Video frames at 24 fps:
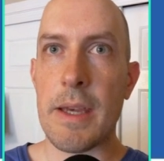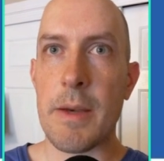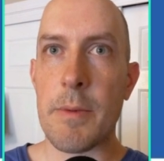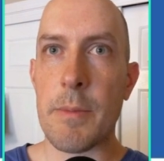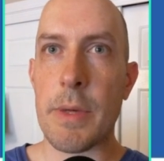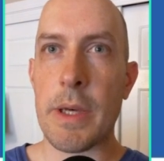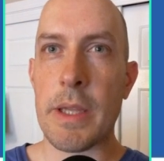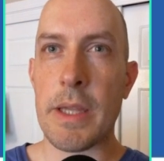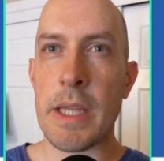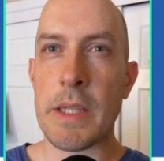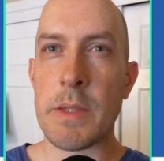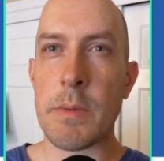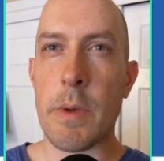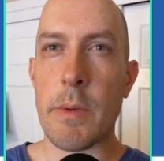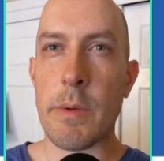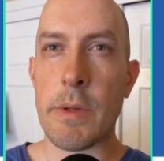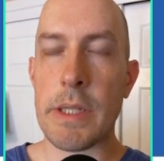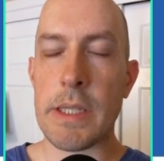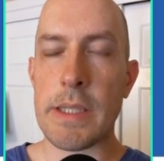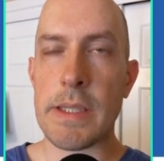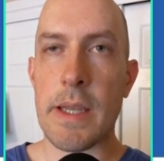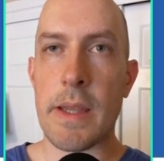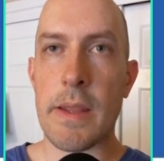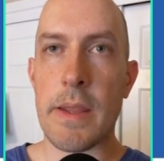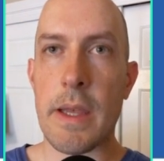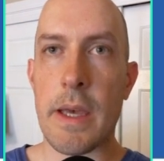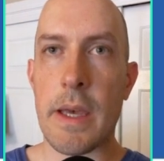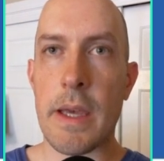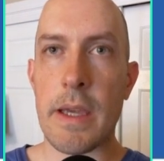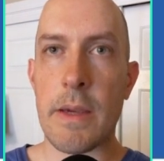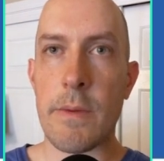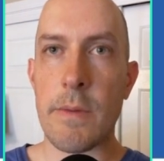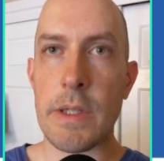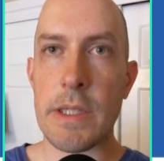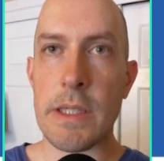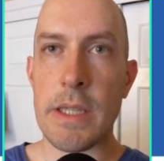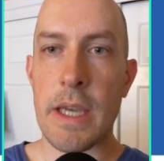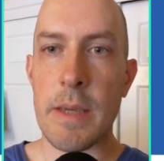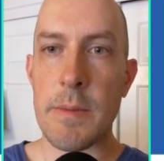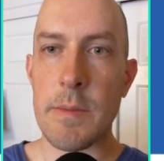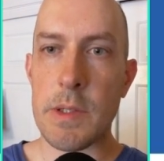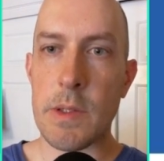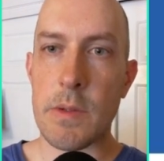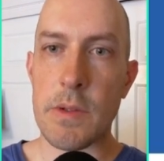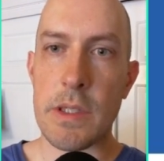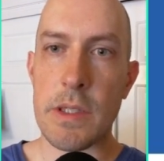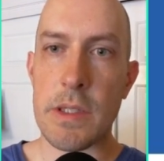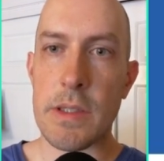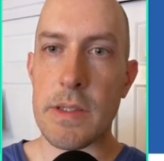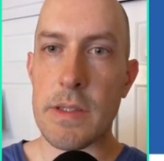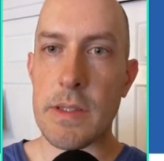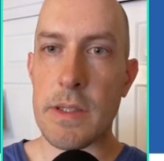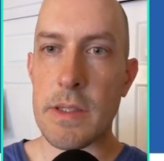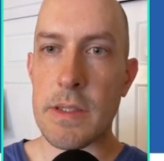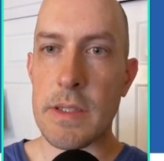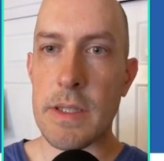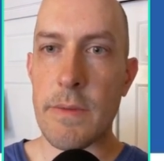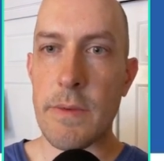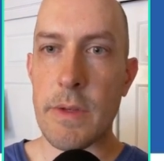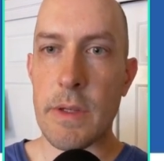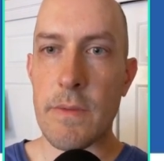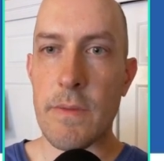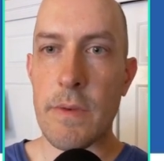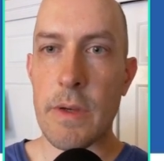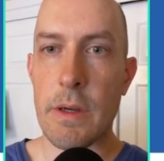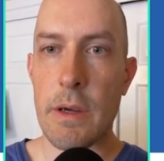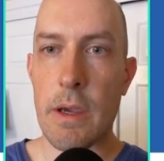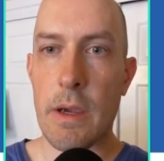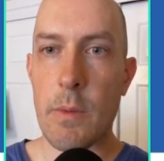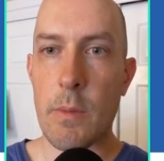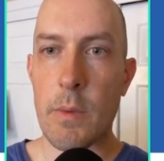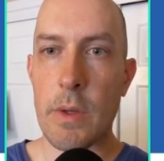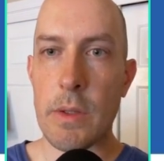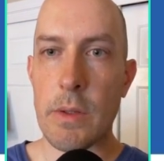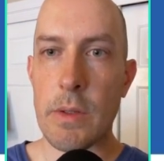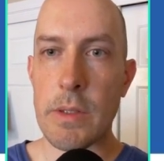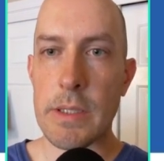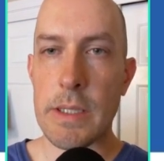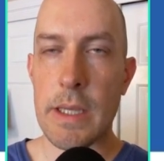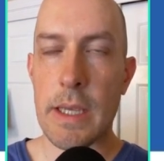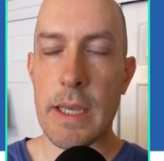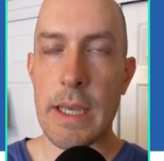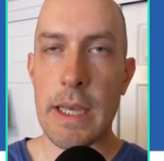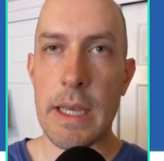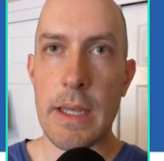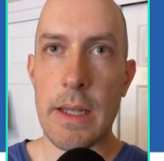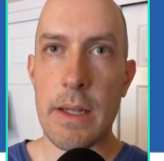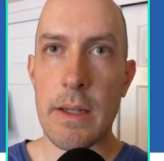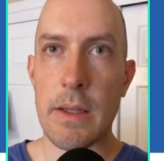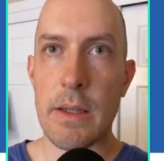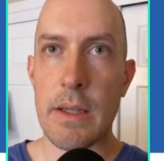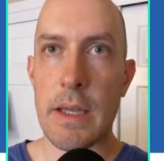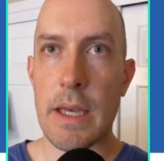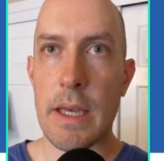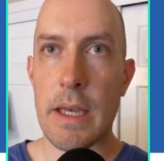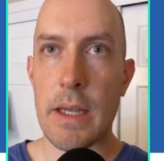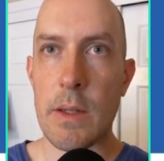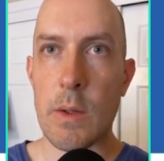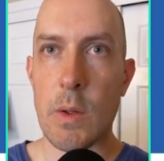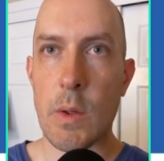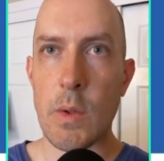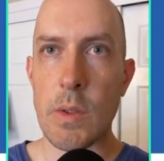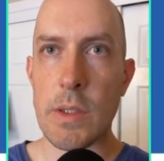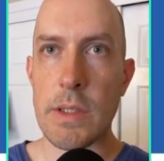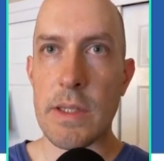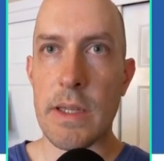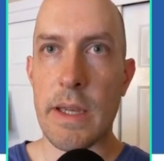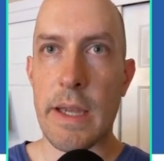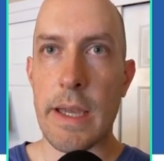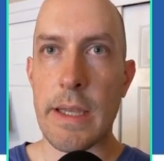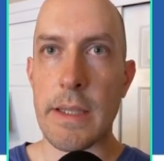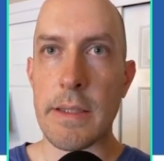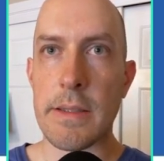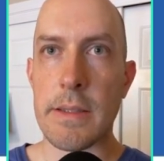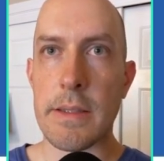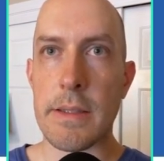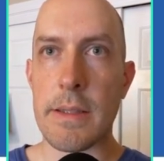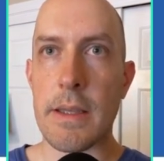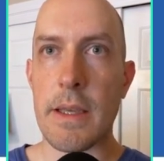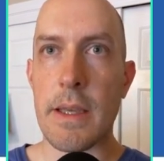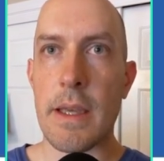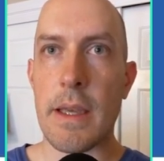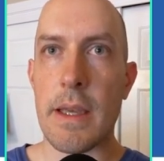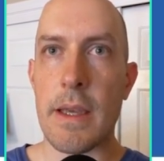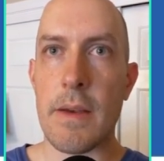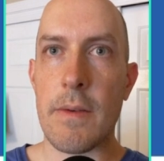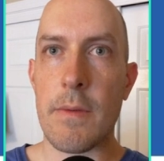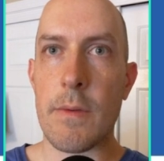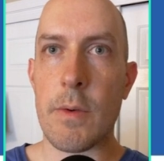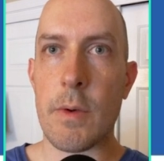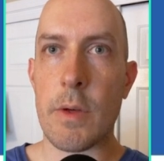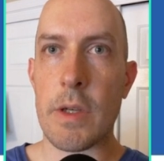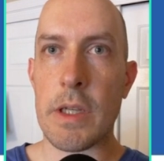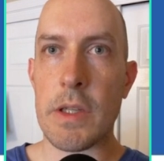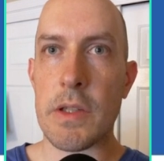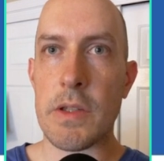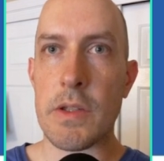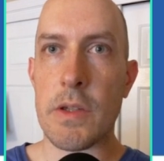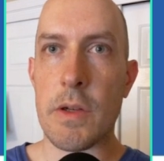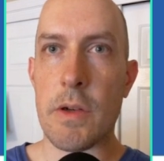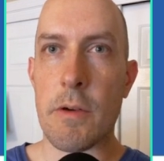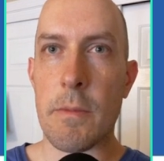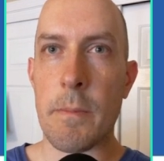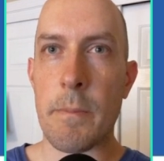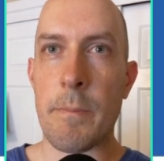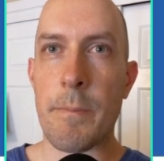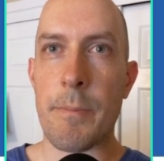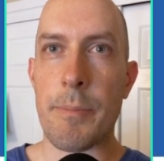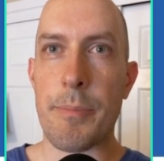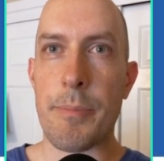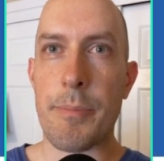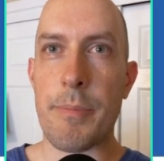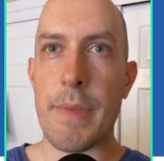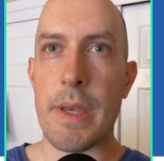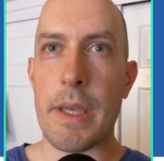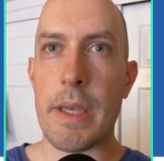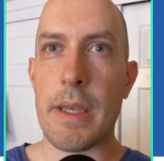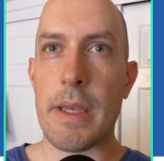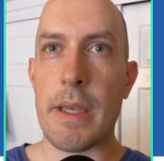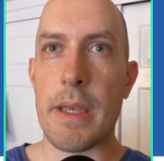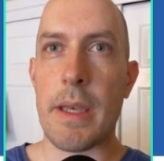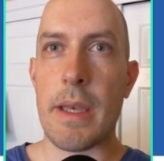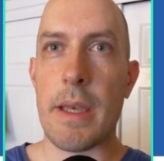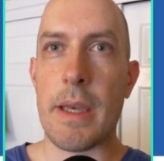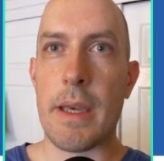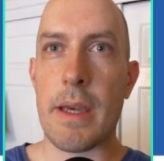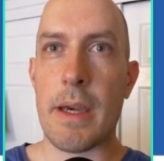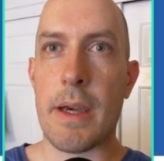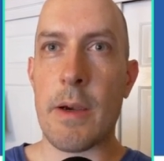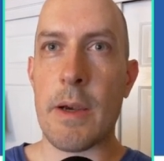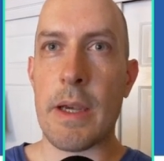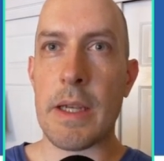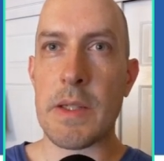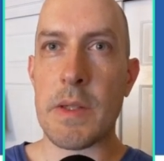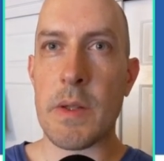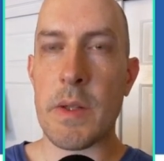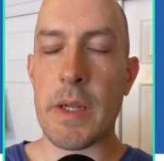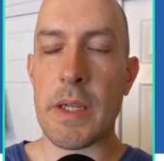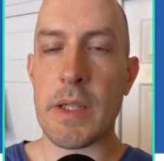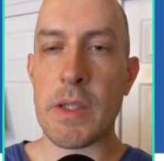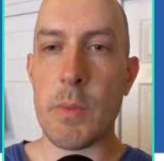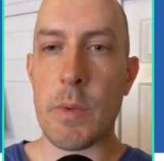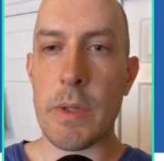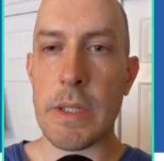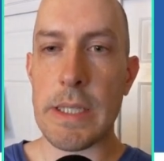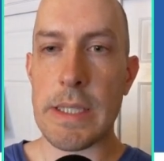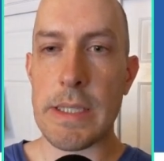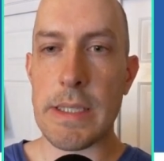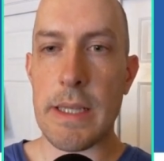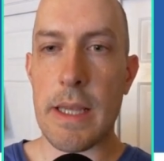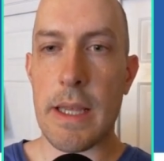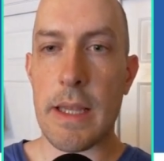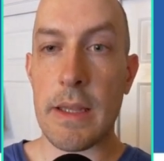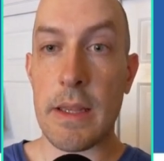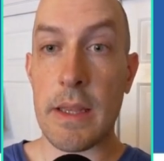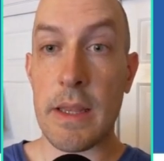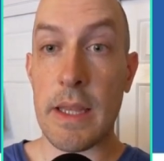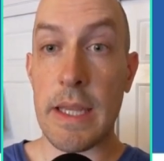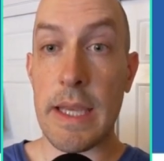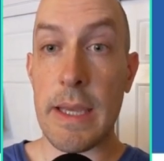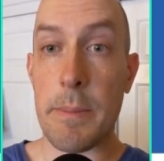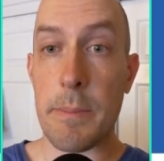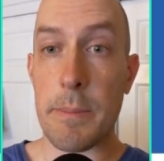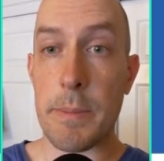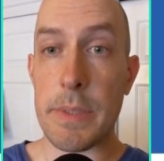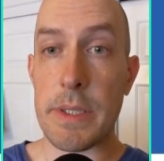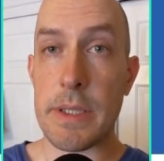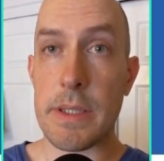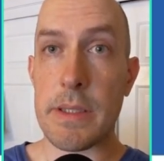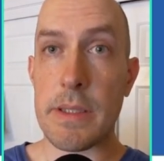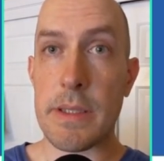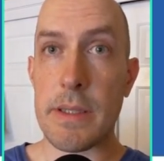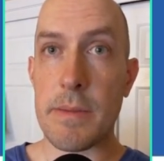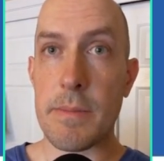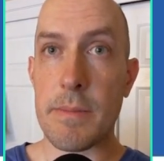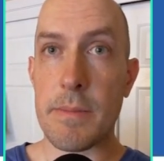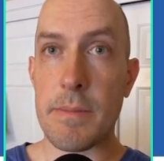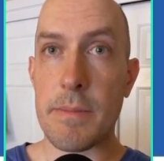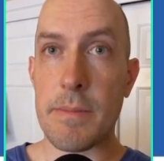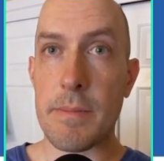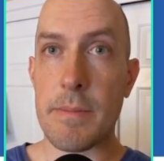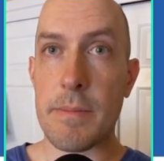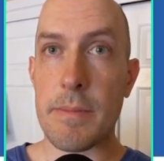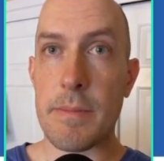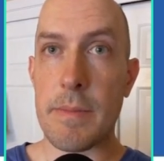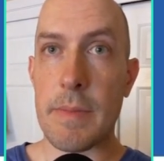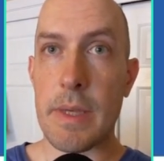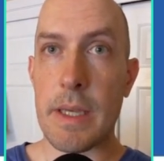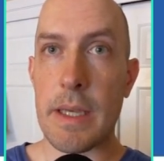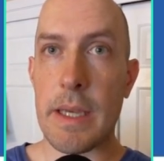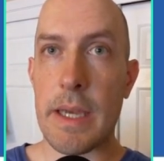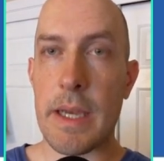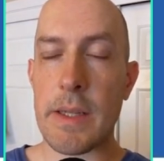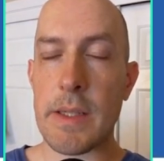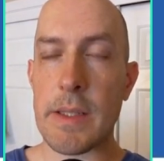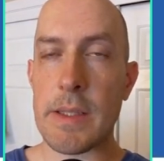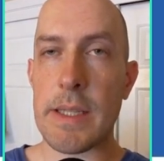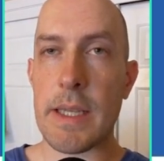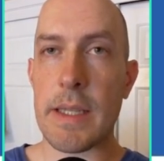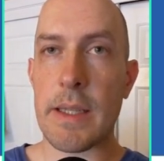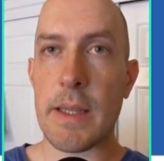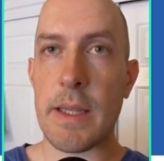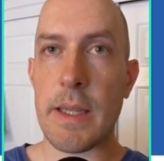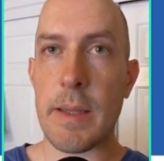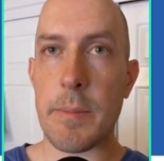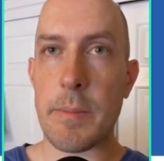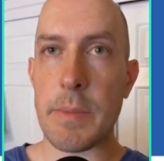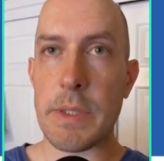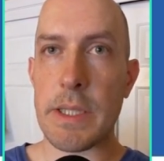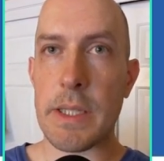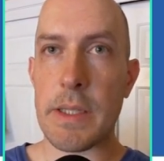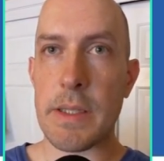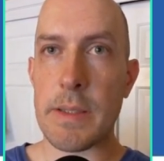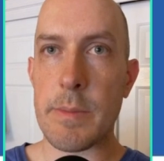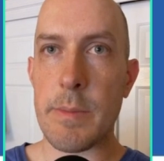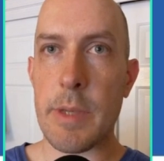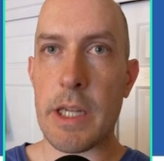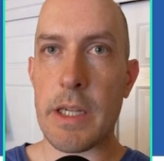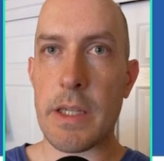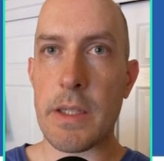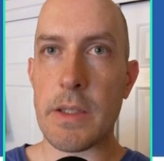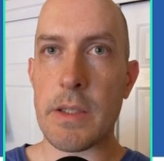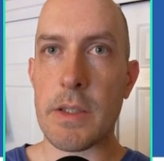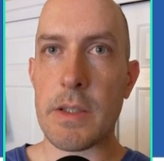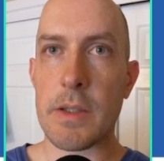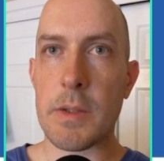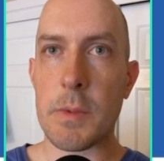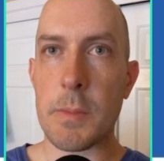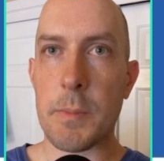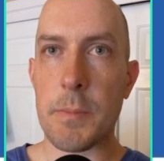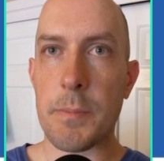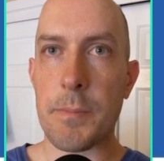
But that's why we're going to say that every time. So just see if you can figure out whether to say el, la, los, las for each term. All right, so the next one is lips. How do you say lips in Spanish?